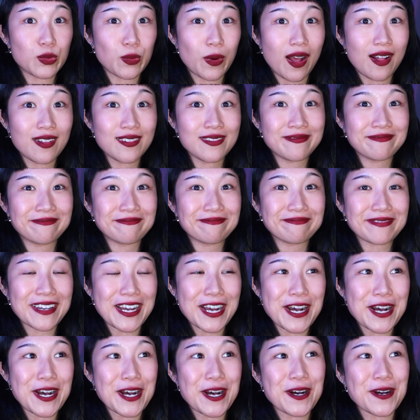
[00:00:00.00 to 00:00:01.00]
well
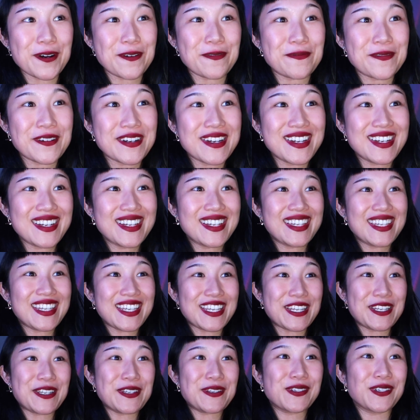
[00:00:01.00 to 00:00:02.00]

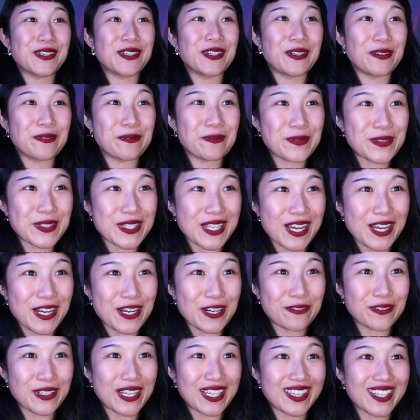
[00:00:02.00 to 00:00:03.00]
in terms
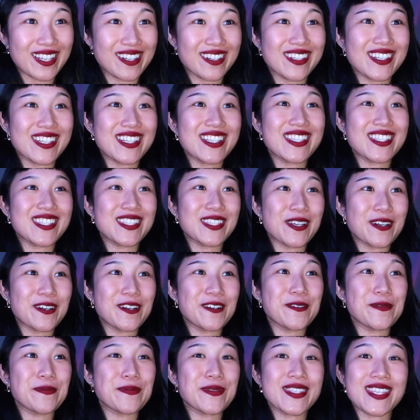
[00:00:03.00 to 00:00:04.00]
of like there is
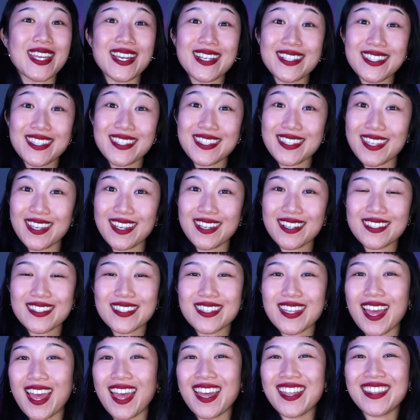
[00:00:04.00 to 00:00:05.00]
some sexist things
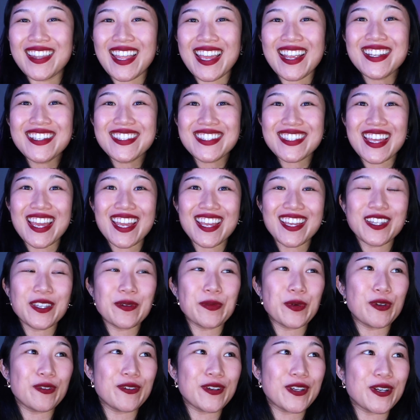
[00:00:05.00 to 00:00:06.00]
that they say in the
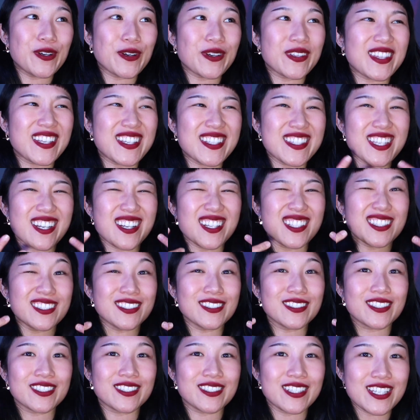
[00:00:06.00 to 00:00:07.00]
movie or things that are a
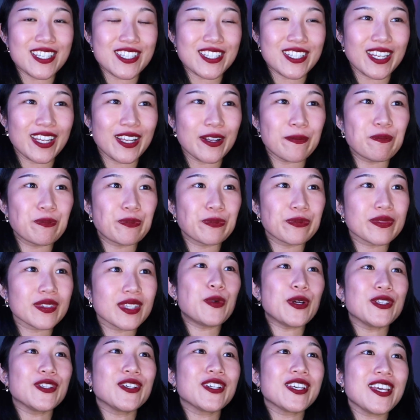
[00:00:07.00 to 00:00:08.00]
little cringy.
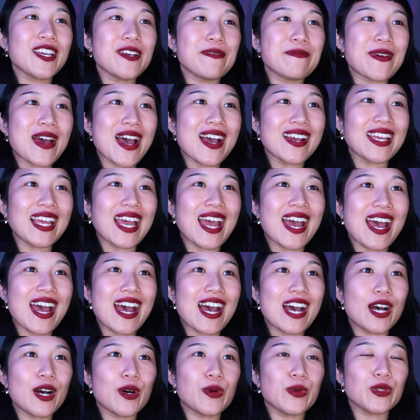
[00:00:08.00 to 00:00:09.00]
But looking back at
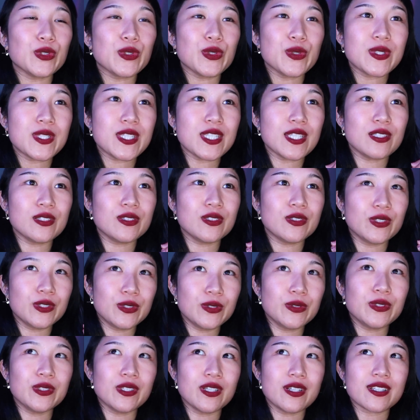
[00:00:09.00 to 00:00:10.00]
how Lucy
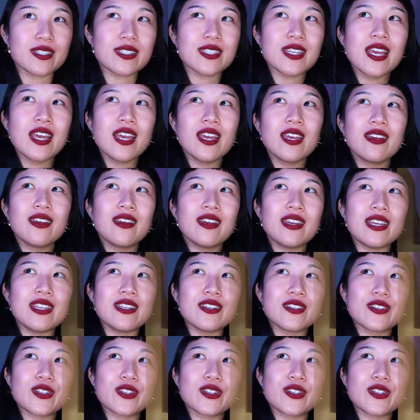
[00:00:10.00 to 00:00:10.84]
Liu looked in